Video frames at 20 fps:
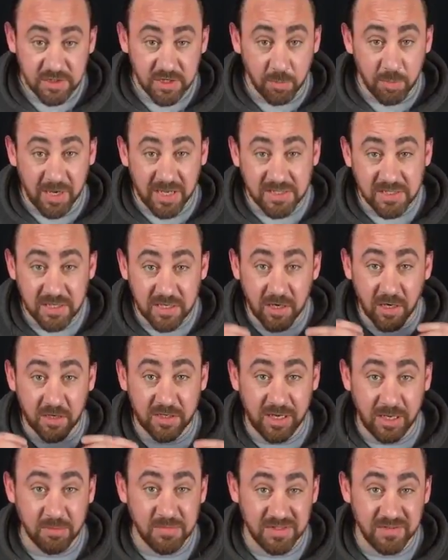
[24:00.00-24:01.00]
So
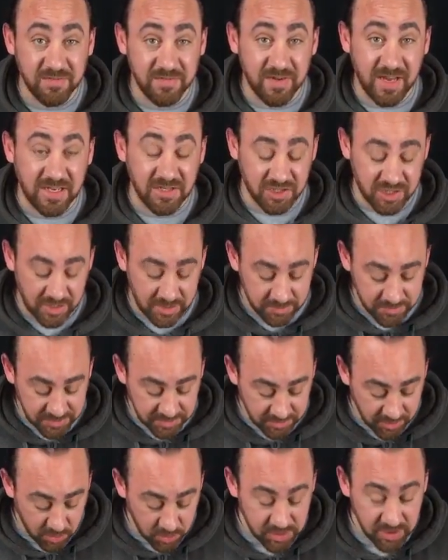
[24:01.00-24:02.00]
plasticard comes in flat
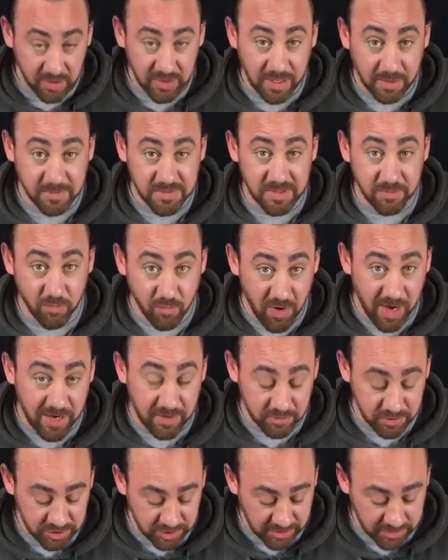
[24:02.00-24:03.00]
shapes, it also comes in
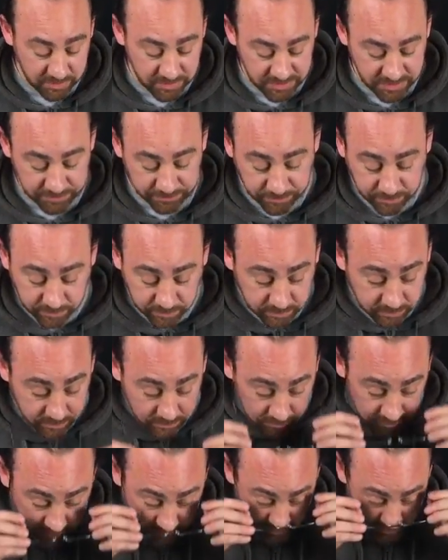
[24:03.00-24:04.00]
round shapes.
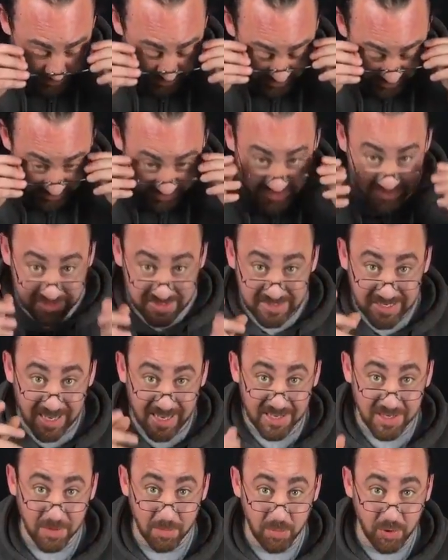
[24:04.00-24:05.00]
This is how
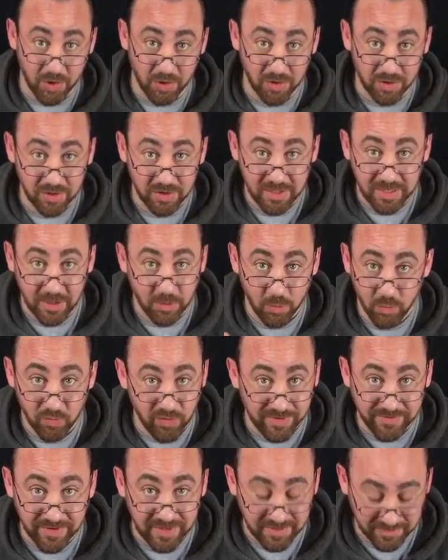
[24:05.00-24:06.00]
you put little
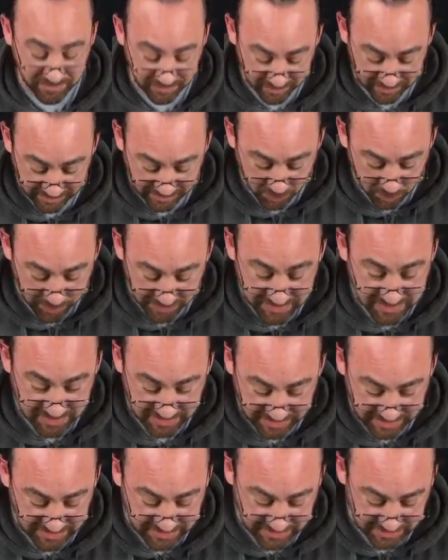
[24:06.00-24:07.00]
rivets and little bits
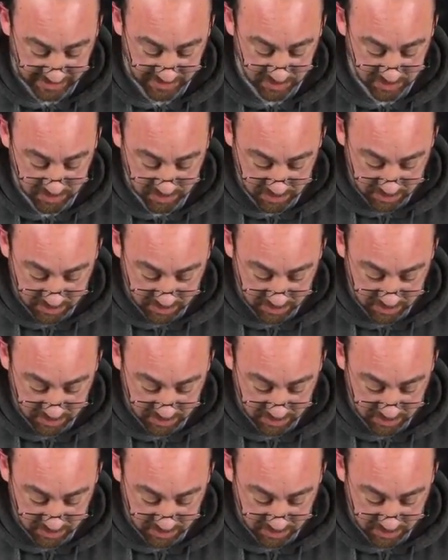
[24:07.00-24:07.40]
of detail.